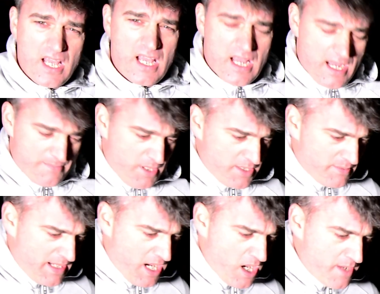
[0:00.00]
on the
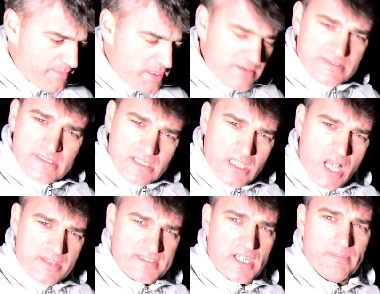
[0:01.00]
way home,
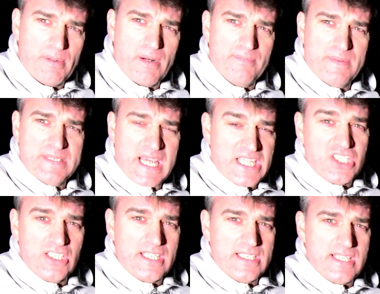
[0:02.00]
I'll stop off
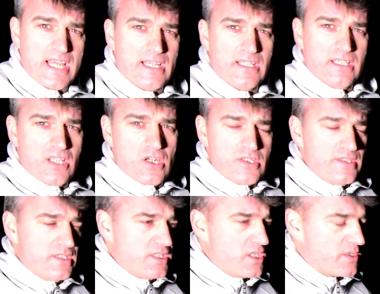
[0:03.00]
potentially and take the
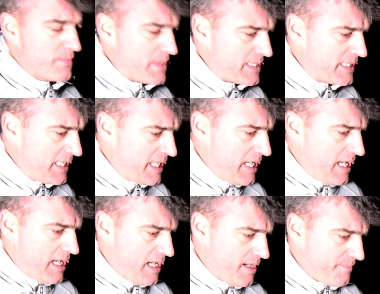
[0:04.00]
odd one.
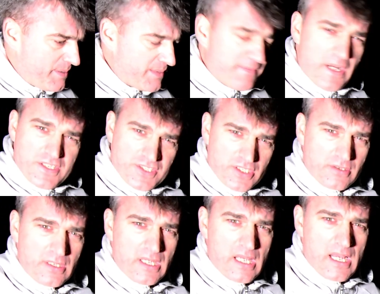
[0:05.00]
And if I
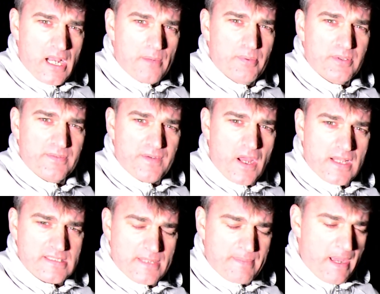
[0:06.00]
do, I'll put the
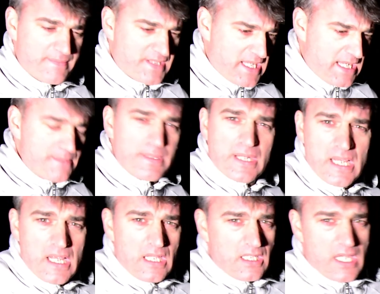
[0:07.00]
photos up after here. But
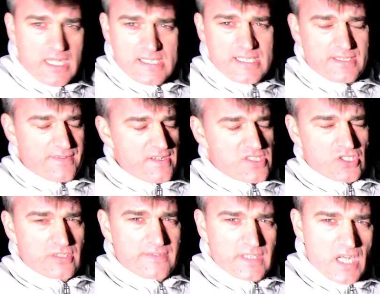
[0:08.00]
like I said, a very
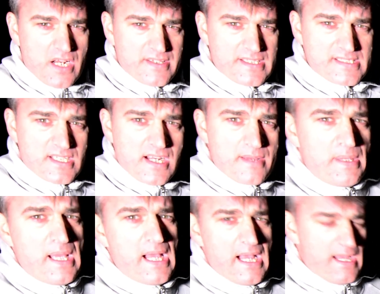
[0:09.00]
short video this time.
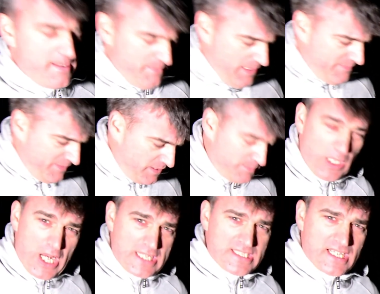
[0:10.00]
I felt
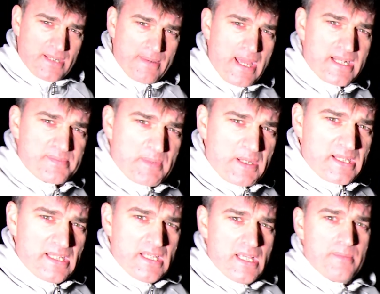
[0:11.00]
obliged to come out. It's been a
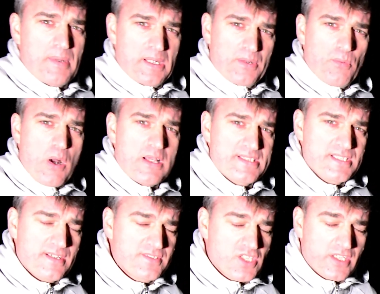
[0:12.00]
little while since
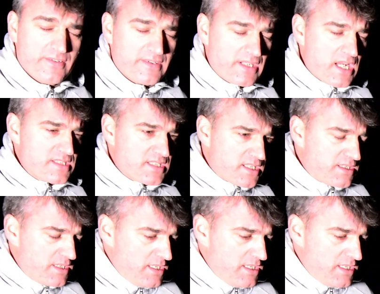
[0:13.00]
I've shot a video, so